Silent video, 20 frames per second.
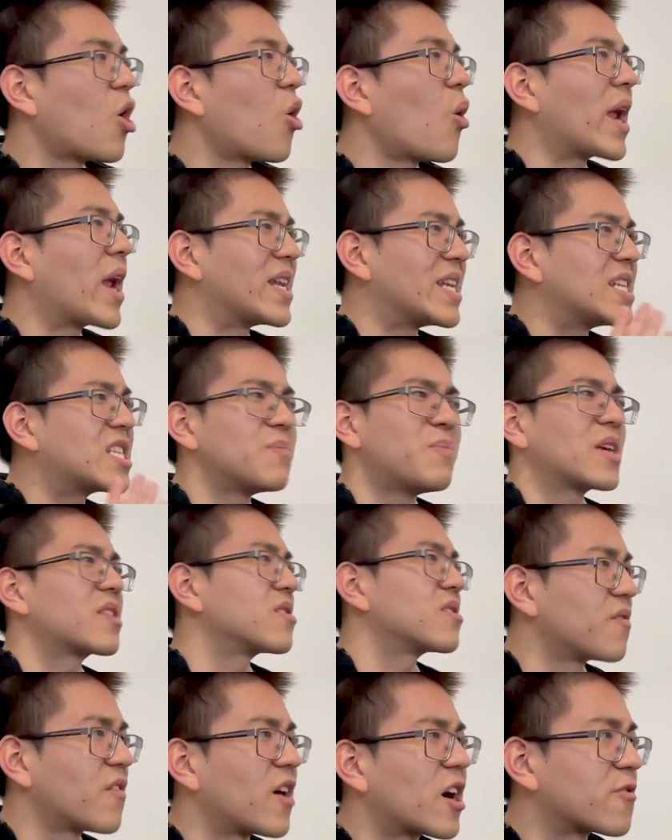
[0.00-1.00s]
oh, I need to make
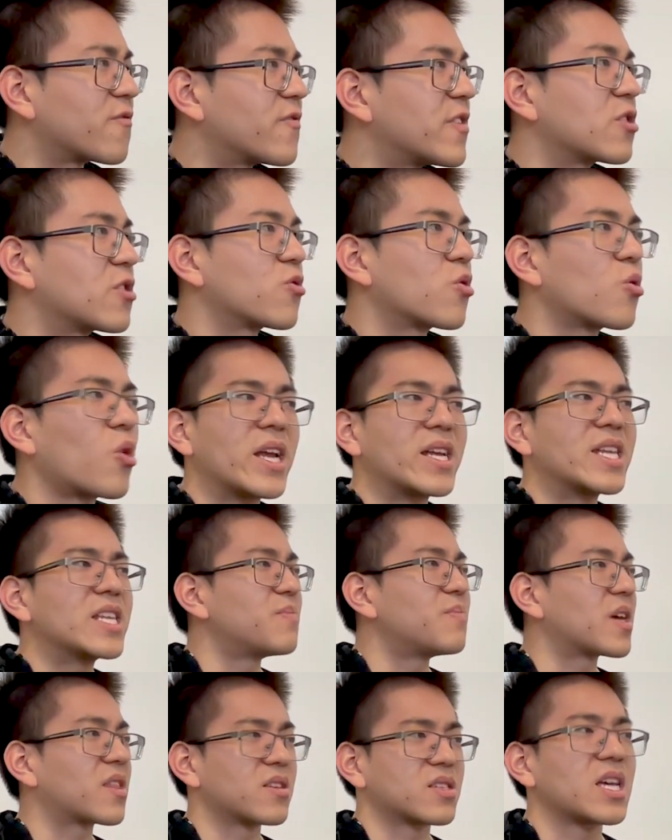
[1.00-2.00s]
this a viral video or I need
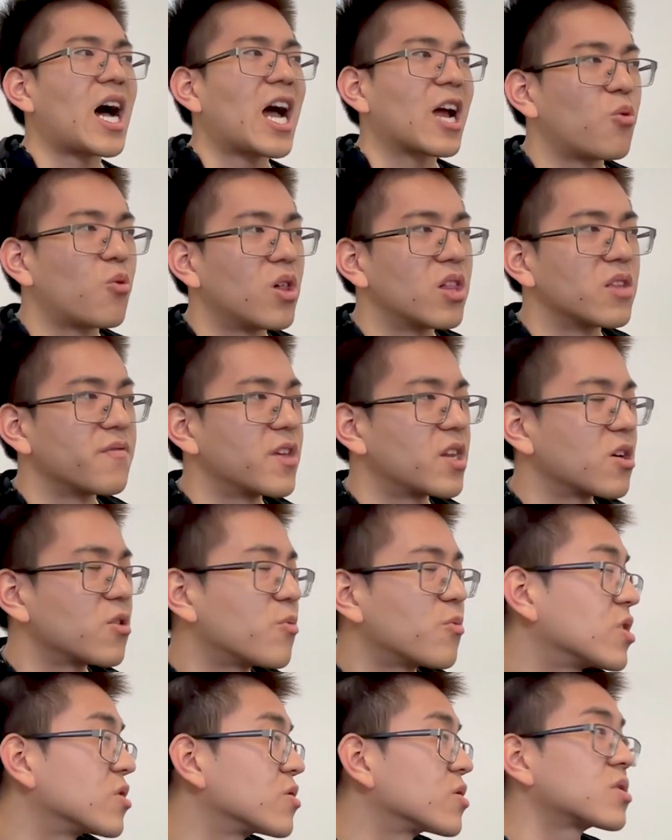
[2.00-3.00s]
to make this a high quality video
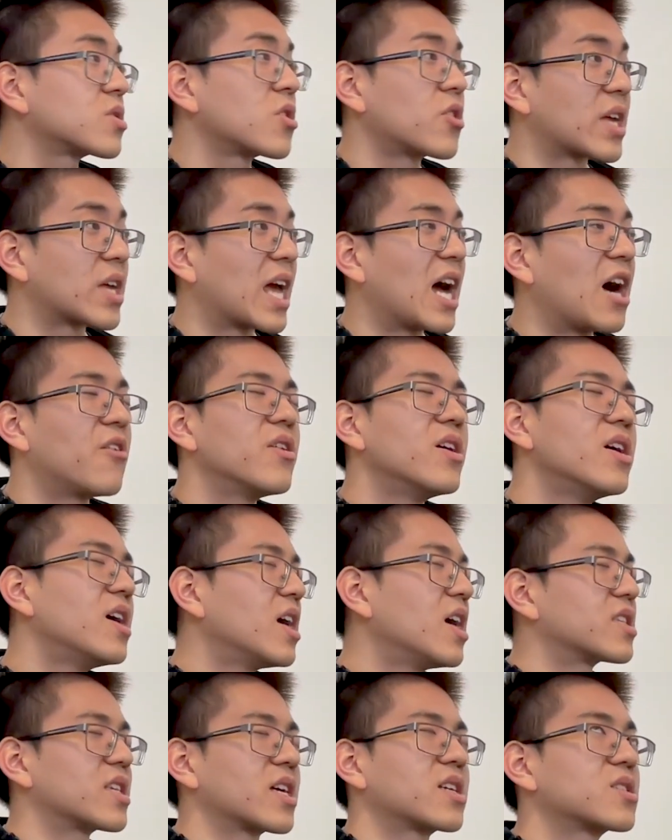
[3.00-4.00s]
when you're just starting out
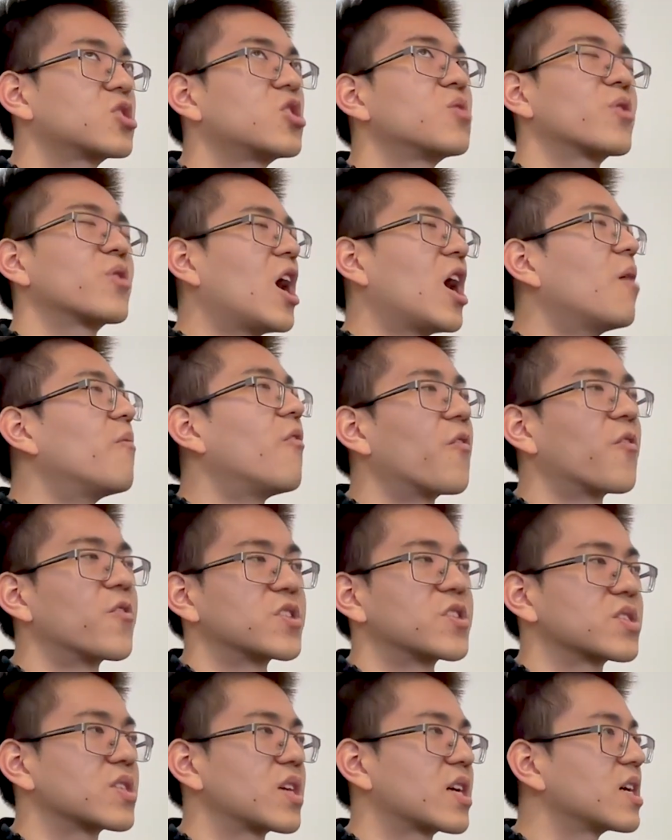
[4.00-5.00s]
is like super helpful for
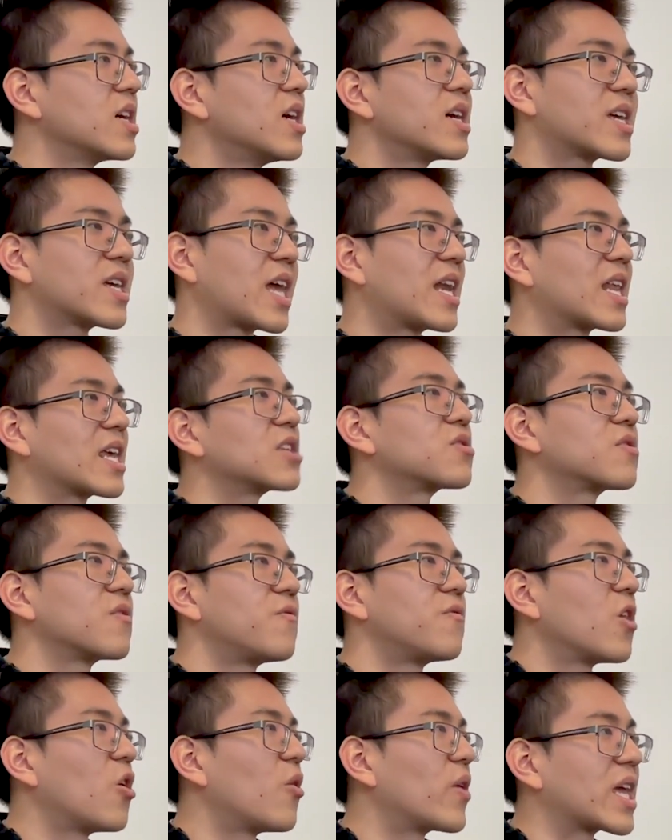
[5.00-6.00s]
just like getting into the
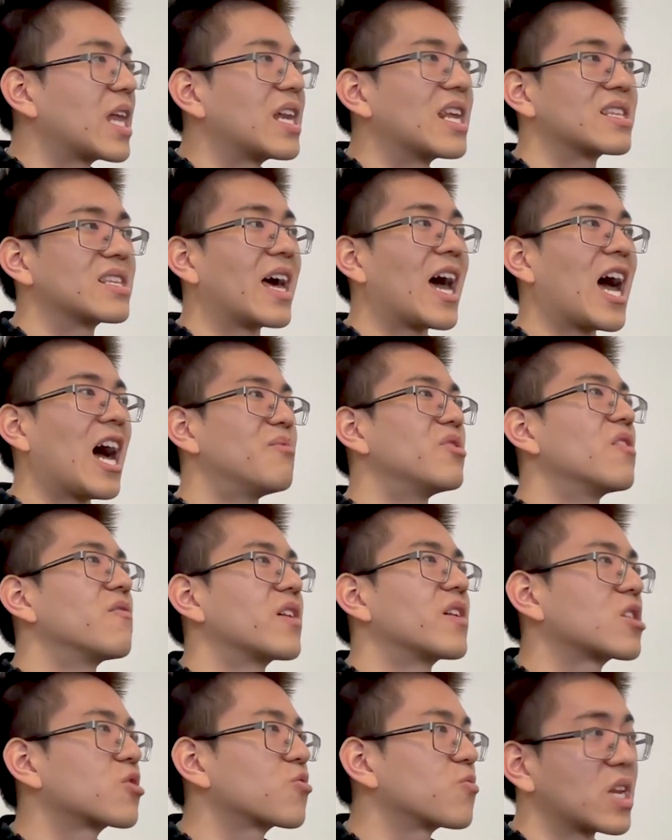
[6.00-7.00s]
flow and getting into the habit of
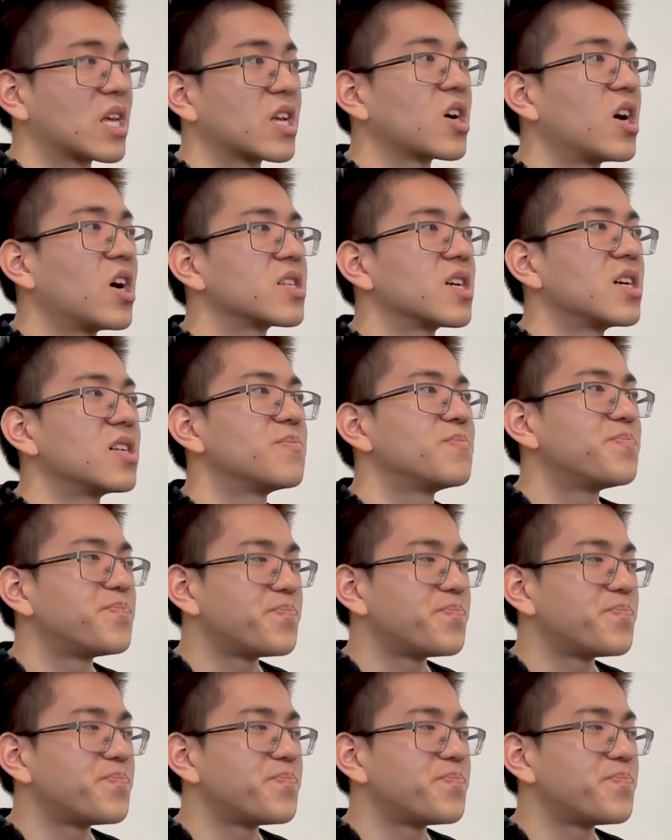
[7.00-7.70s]
like creating content.